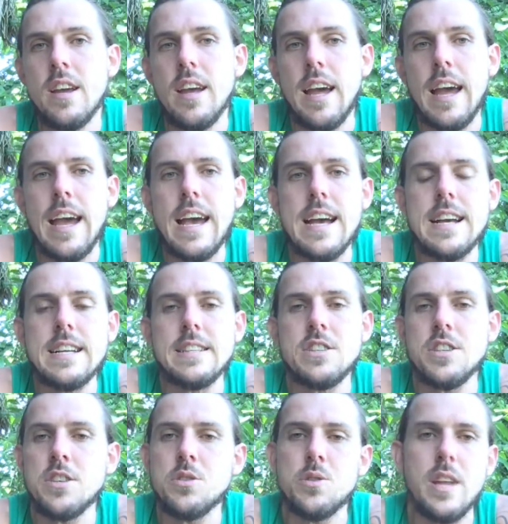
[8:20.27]
And you
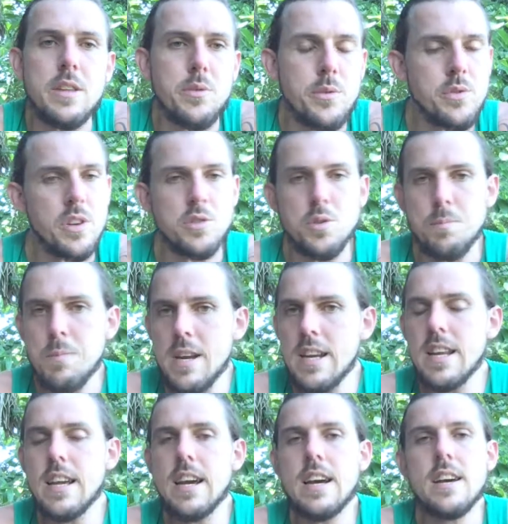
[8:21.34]
can do that through social
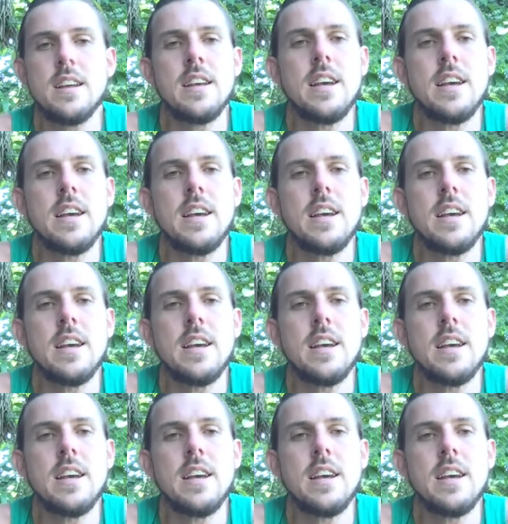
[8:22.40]
media.